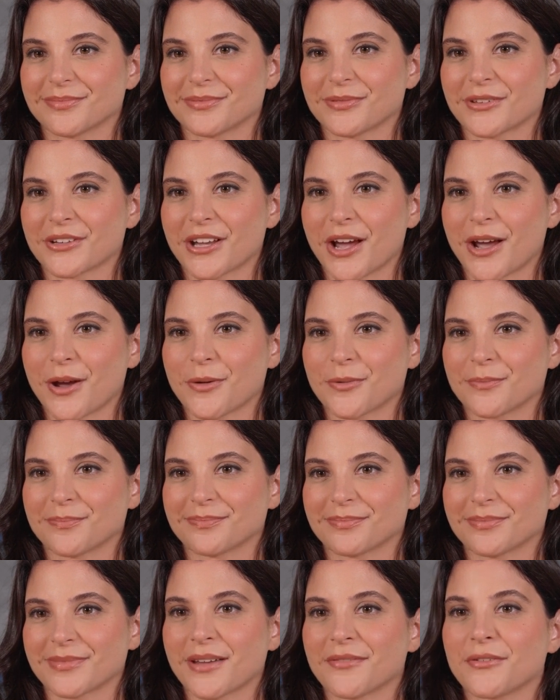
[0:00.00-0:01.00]
So,
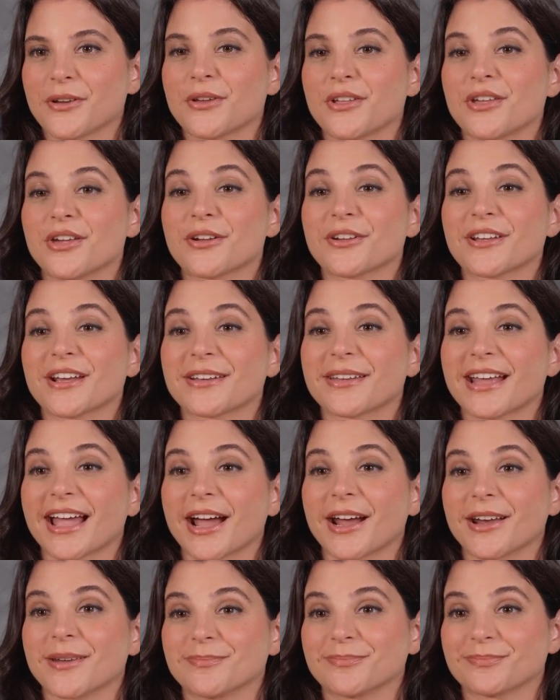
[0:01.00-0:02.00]
if you're choosing
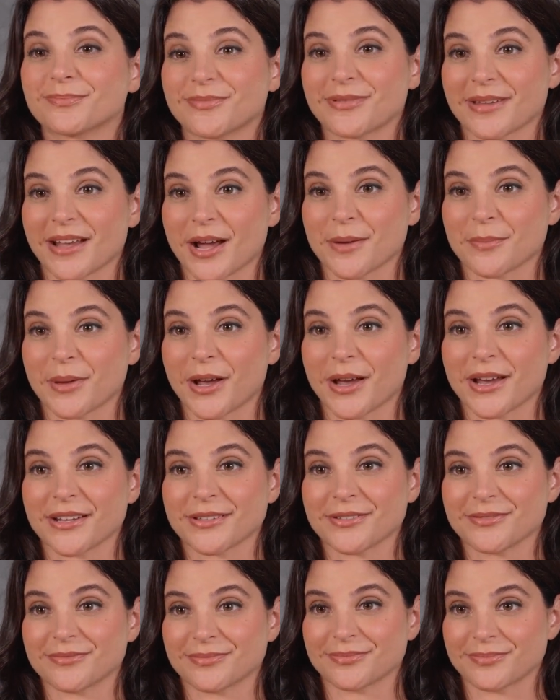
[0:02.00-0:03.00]
there, come on,